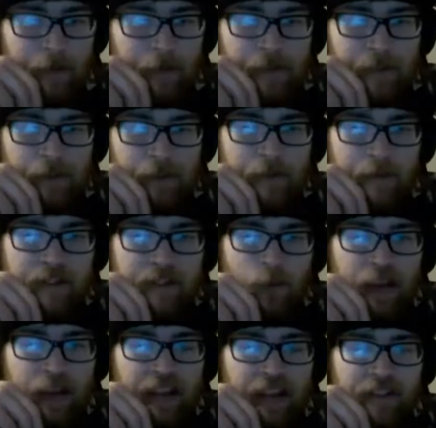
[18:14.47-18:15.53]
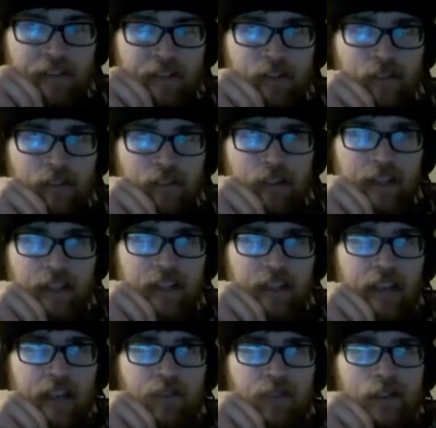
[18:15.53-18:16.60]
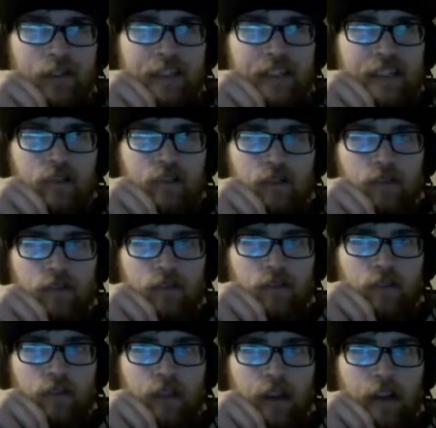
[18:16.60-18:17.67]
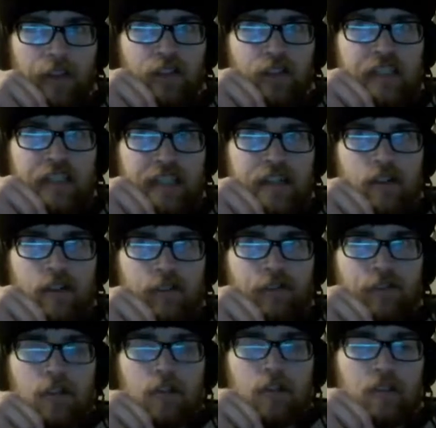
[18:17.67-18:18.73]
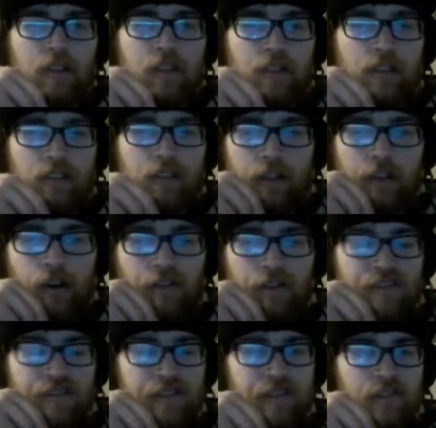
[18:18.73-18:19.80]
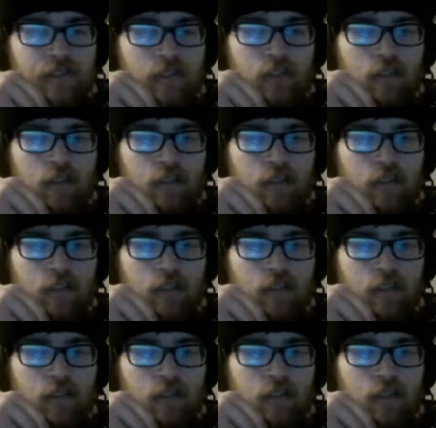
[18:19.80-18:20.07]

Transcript: Vermin Supreme has ran in every year for an office.